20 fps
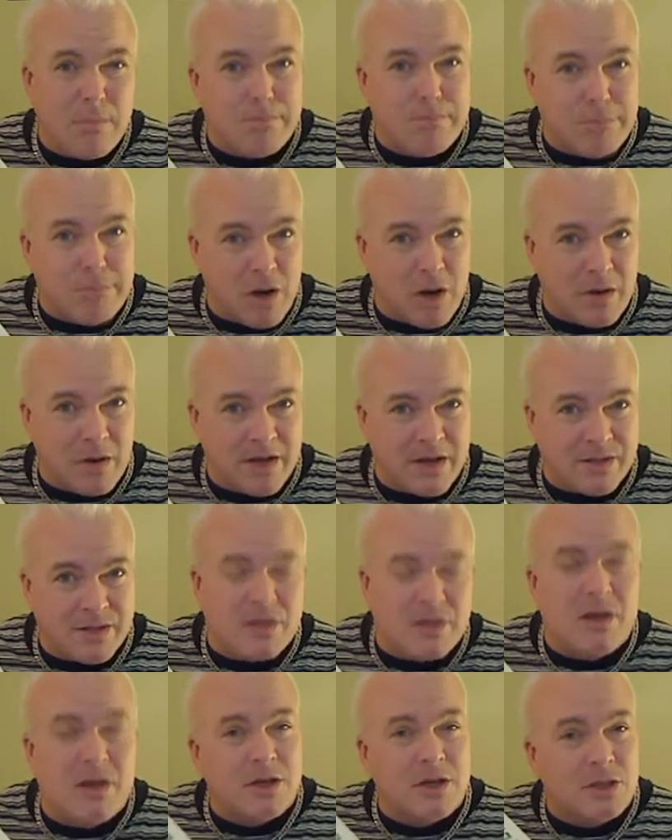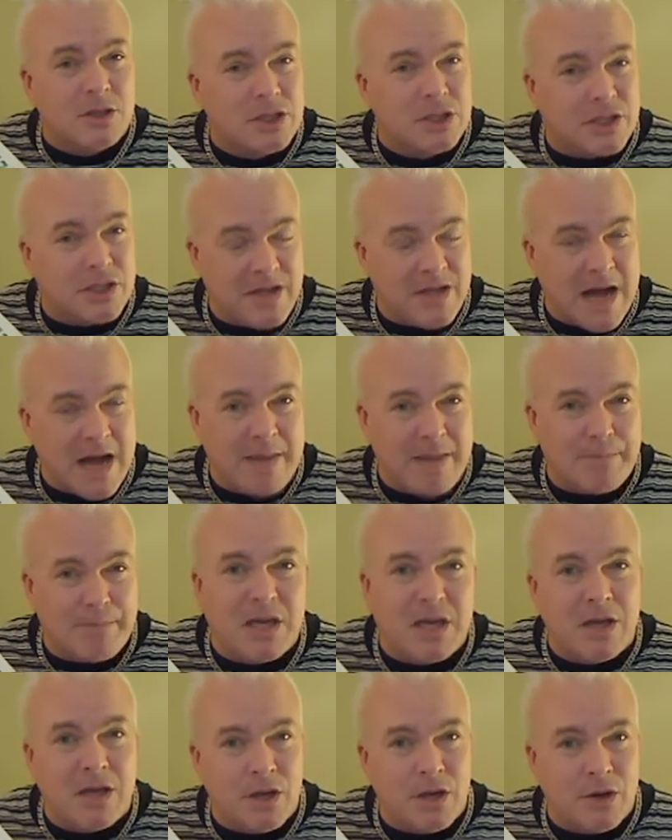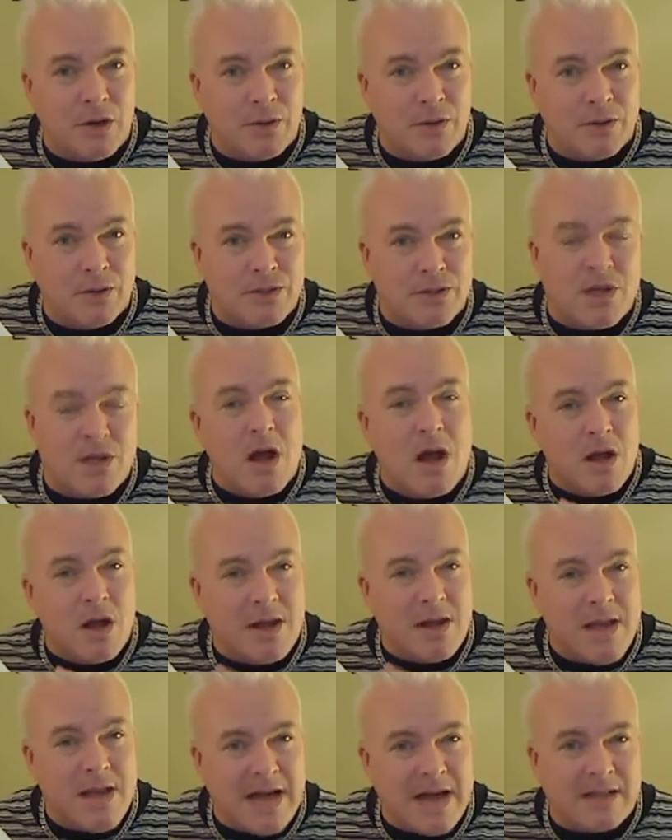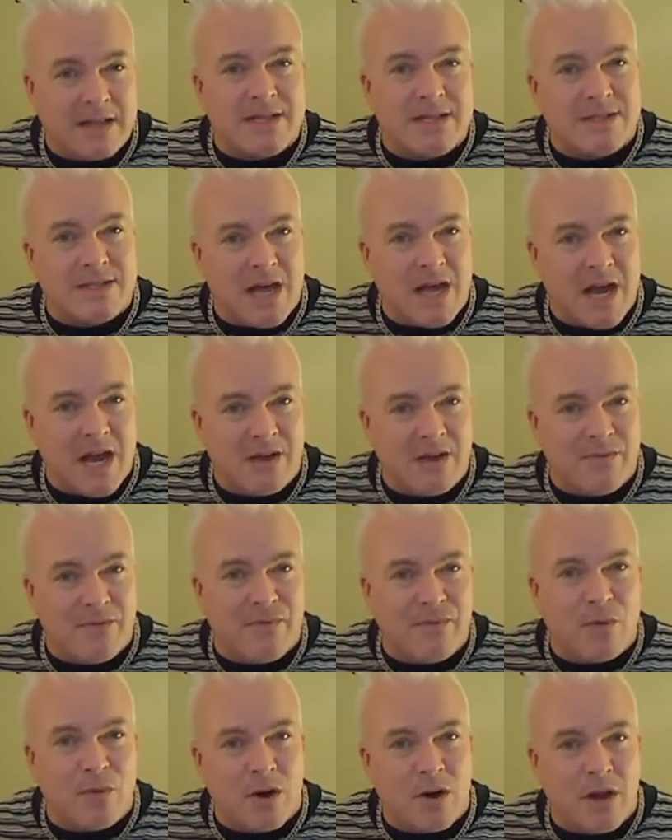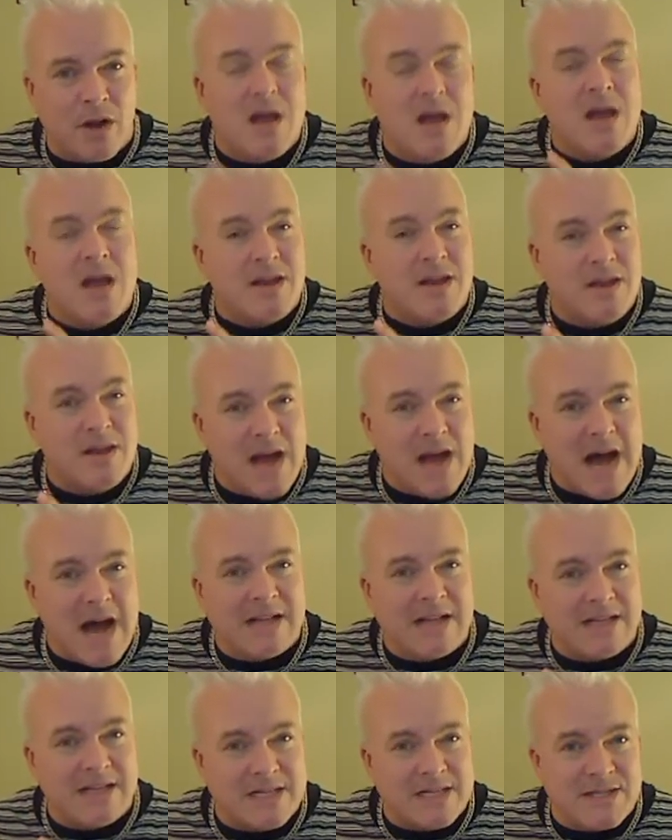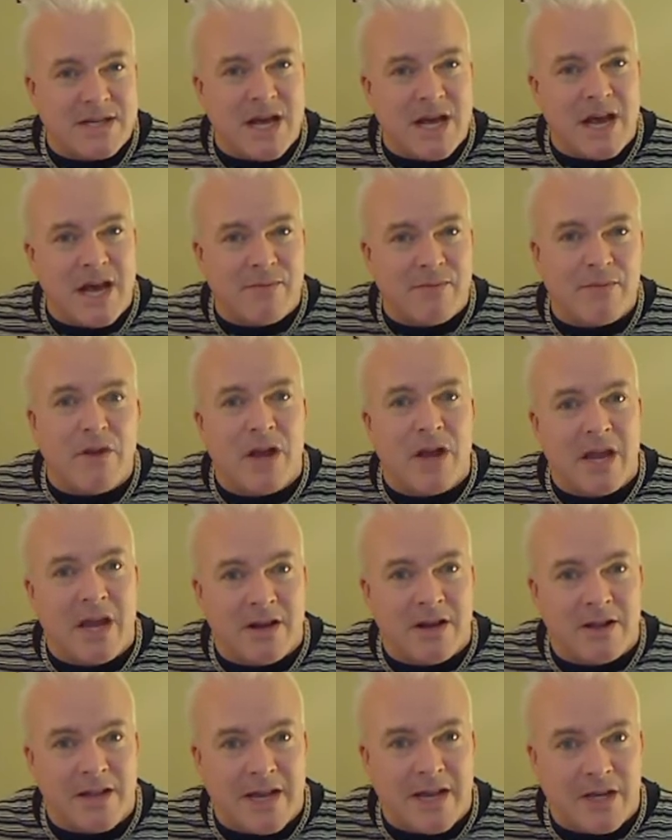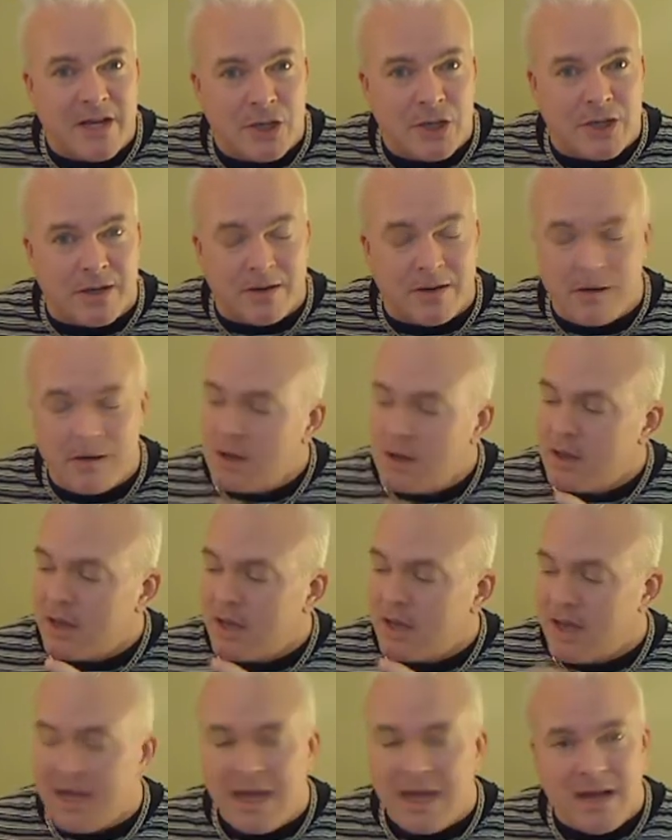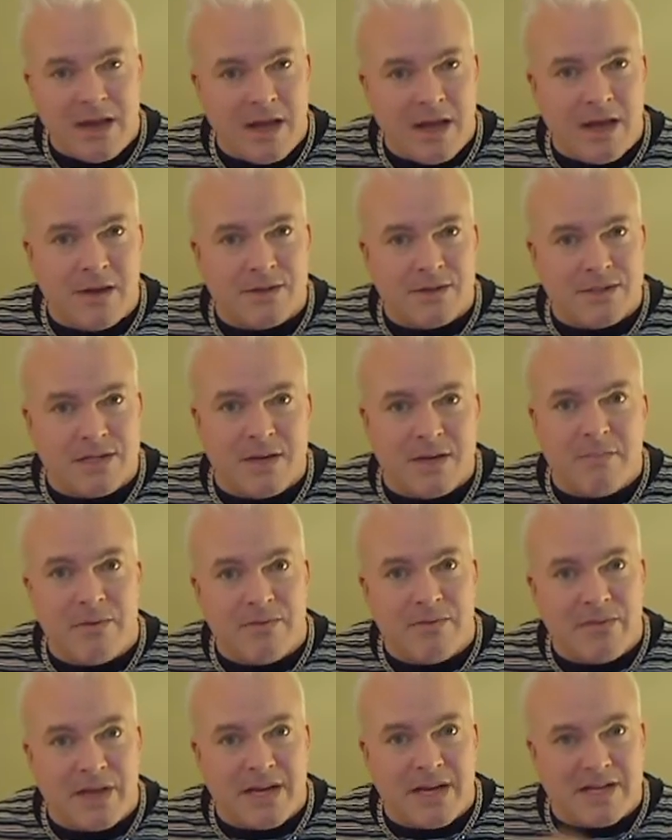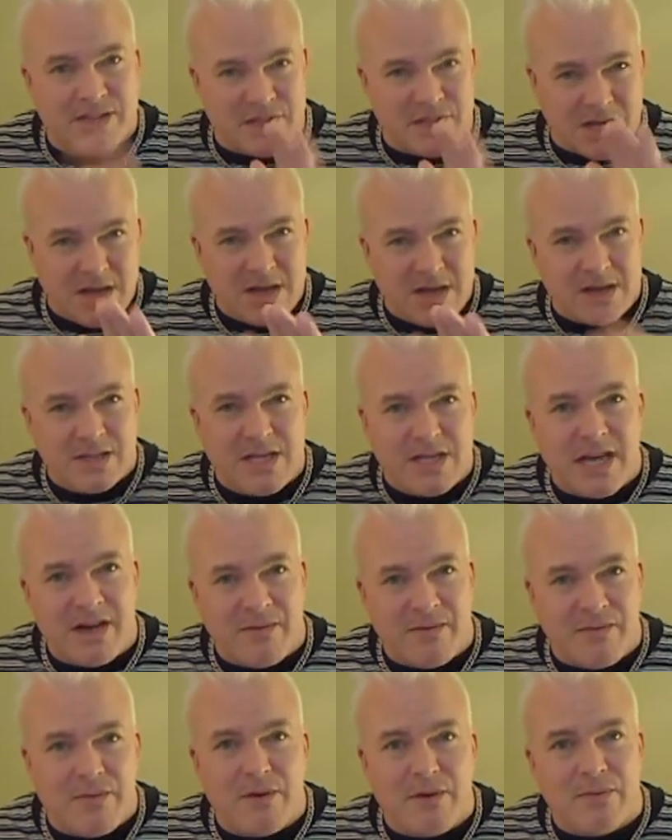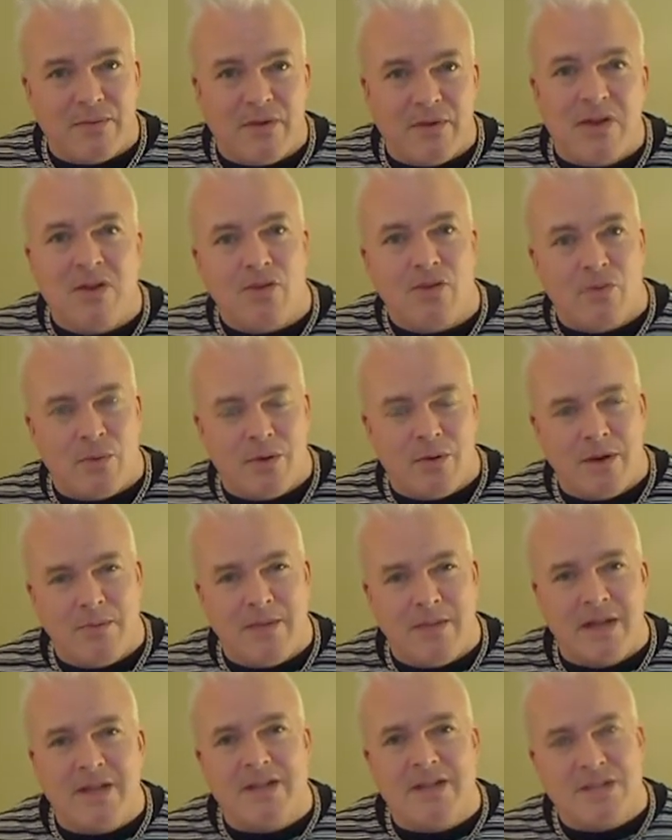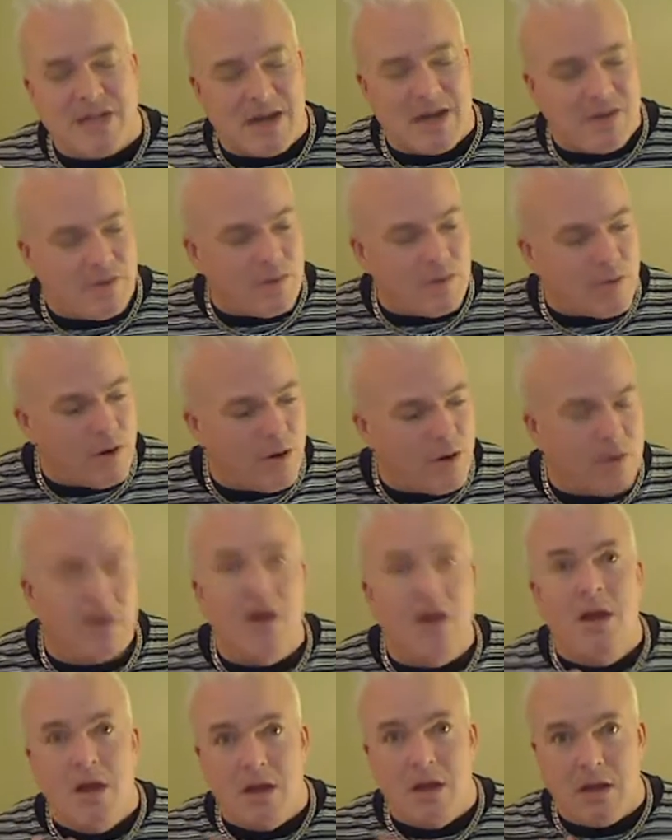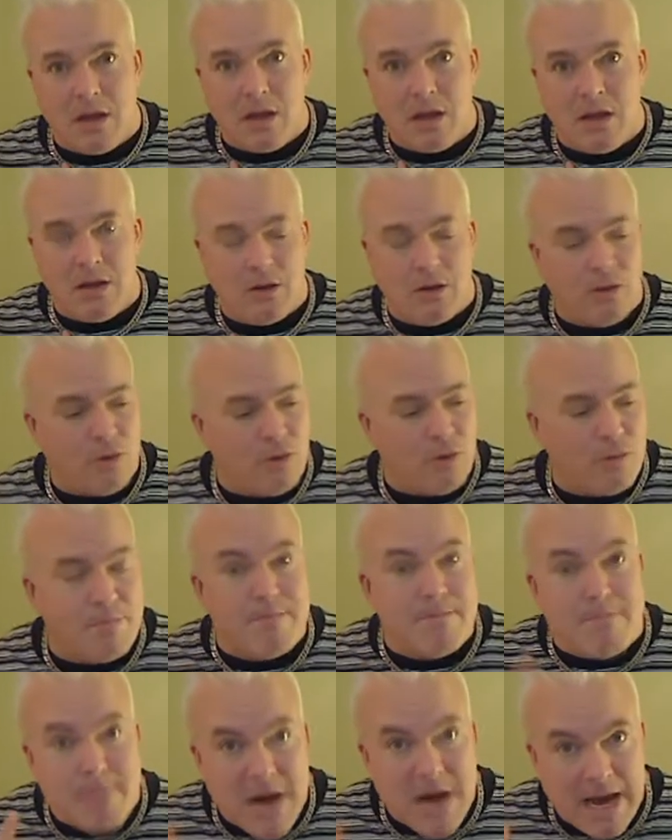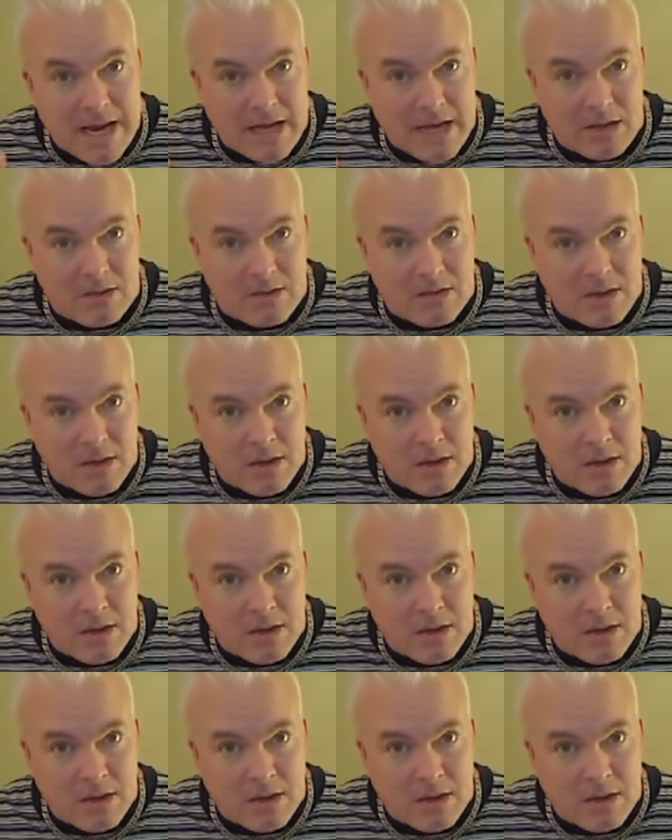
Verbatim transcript: bogus, should not be used, not designed for it, not designed for inhalation. Inhale some of this, 10, 15, 20 minutes down the road, you might,